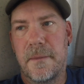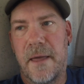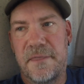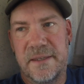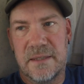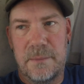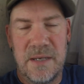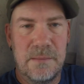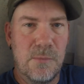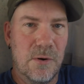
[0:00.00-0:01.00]
I think they
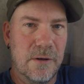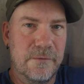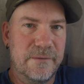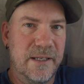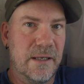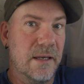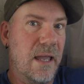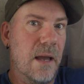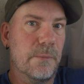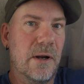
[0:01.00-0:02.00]
mean more of like a
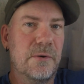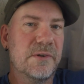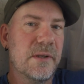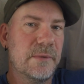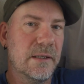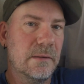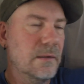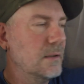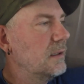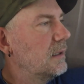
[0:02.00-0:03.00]
campground or something.
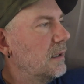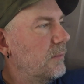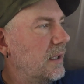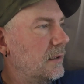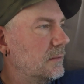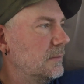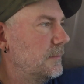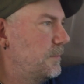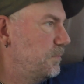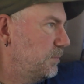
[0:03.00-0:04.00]
Well,
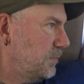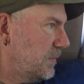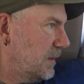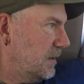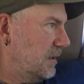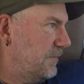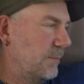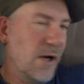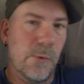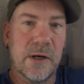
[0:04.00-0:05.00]
if
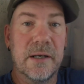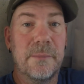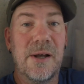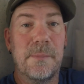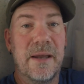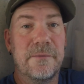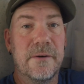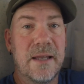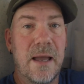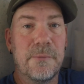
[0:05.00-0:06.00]
I'm not working, I'm not paying
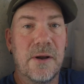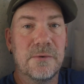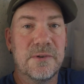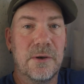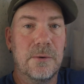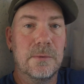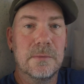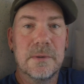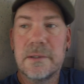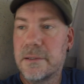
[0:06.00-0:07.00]
for a campground, so,
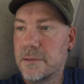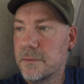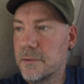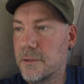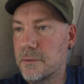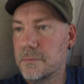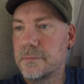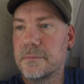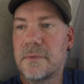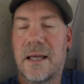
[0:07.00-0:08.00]

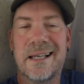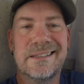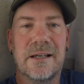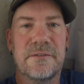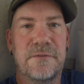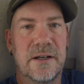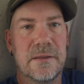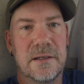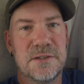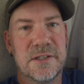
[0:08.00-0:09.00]
I still have to figure
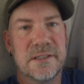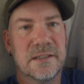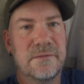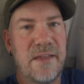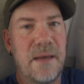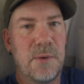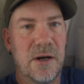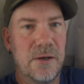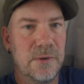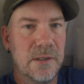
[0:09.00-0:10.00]
the logistics of that
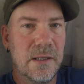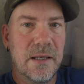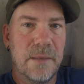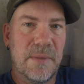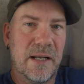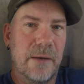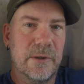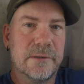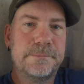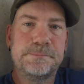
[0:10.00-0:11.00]
part out, but I will.